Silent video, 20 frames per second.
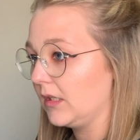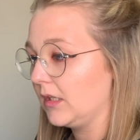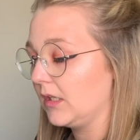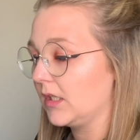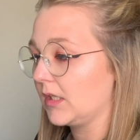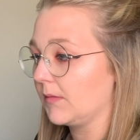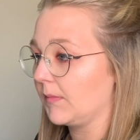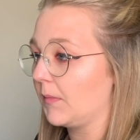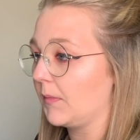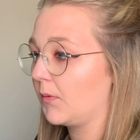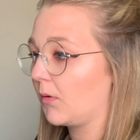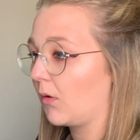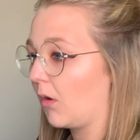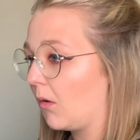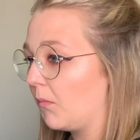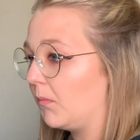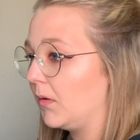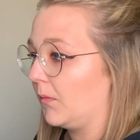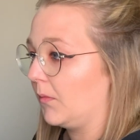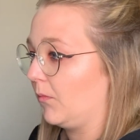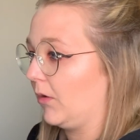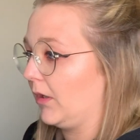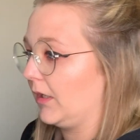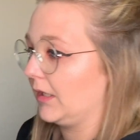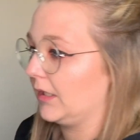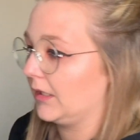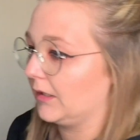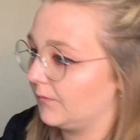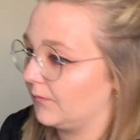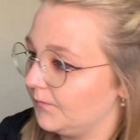So my problem right
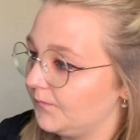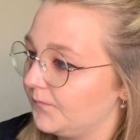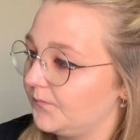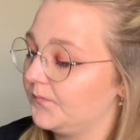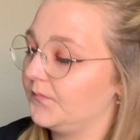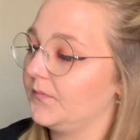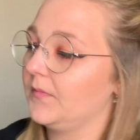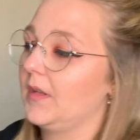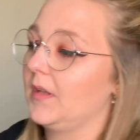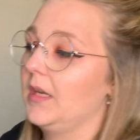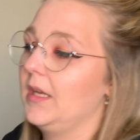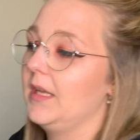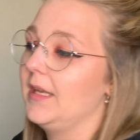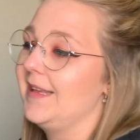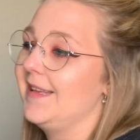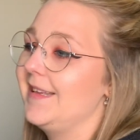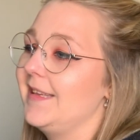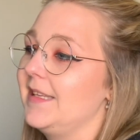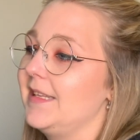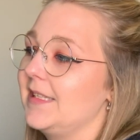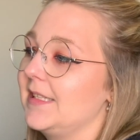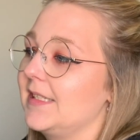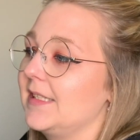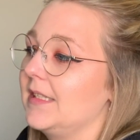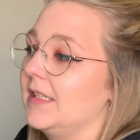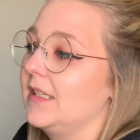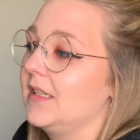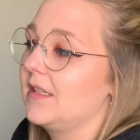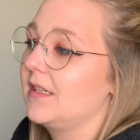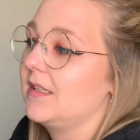now is
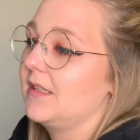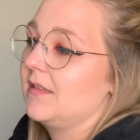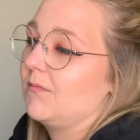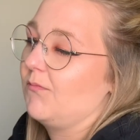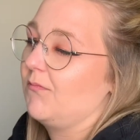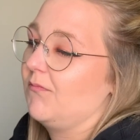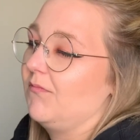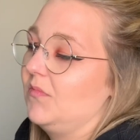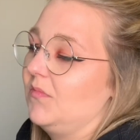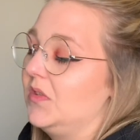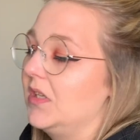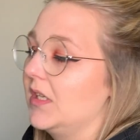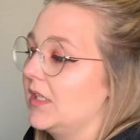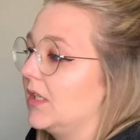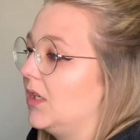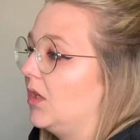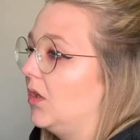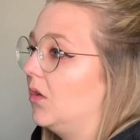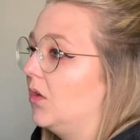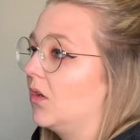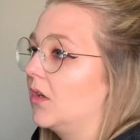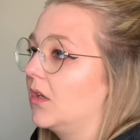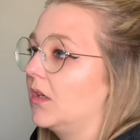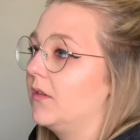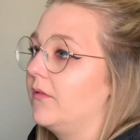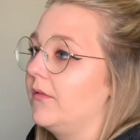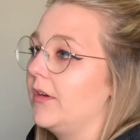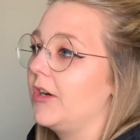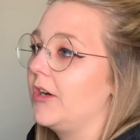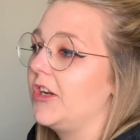that it doesn't look
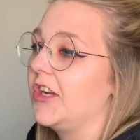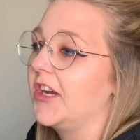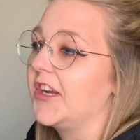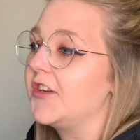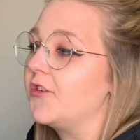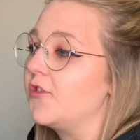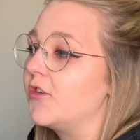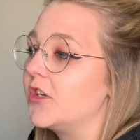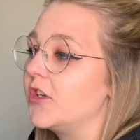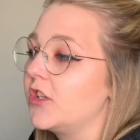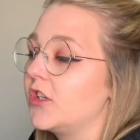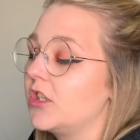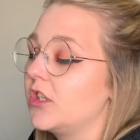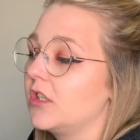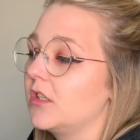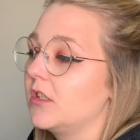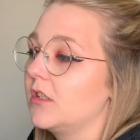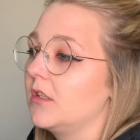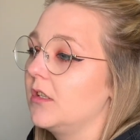very Irish.